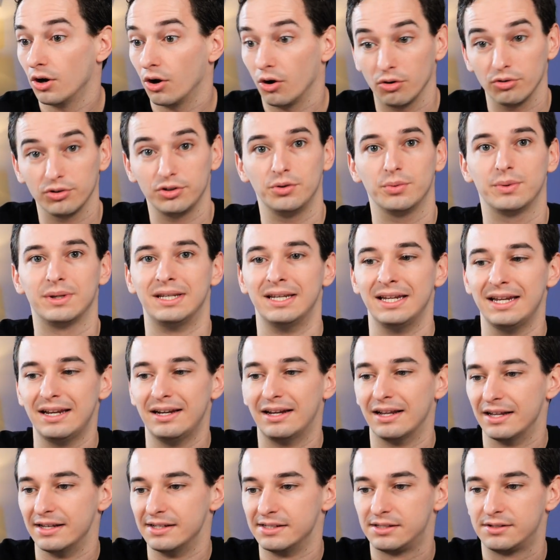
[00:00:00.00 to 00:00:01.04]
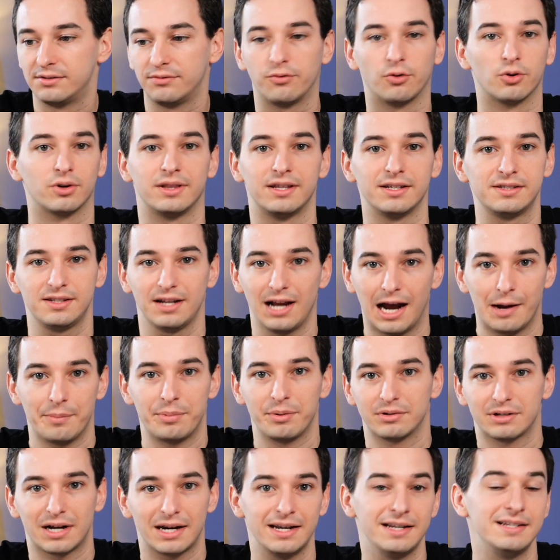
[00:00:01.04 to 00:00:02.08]
all you would need is for this
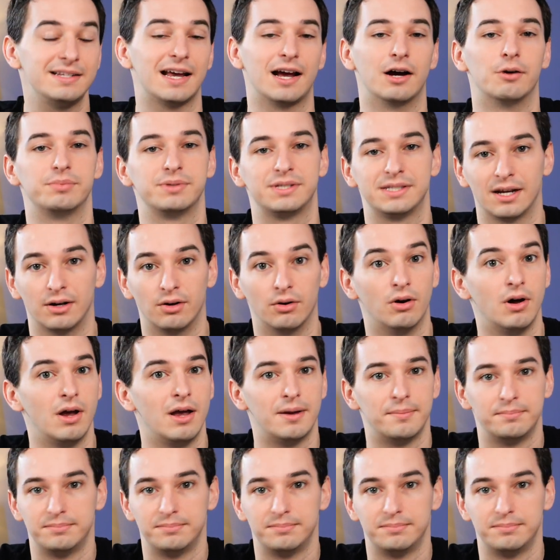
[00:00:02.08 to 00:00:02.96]
copywriting to help sell,